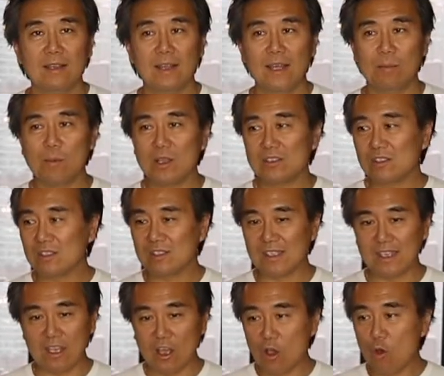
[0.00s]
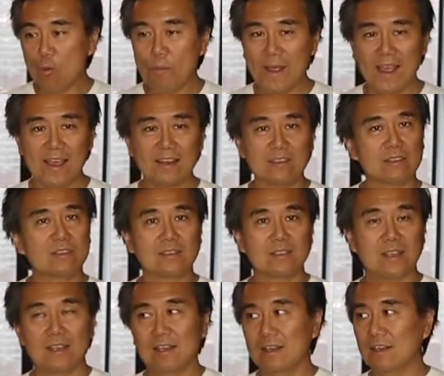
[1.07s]
I'm also seeing whole
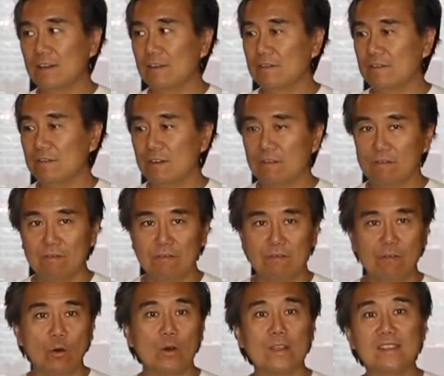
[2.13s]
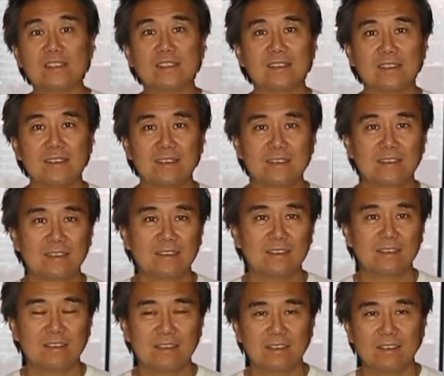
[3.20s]
panels of voice
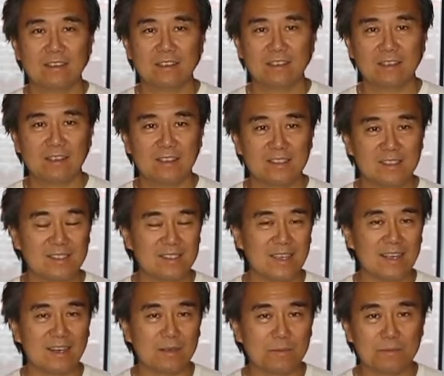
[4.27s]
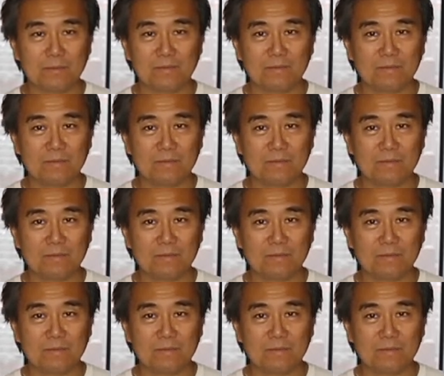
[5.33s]
setup.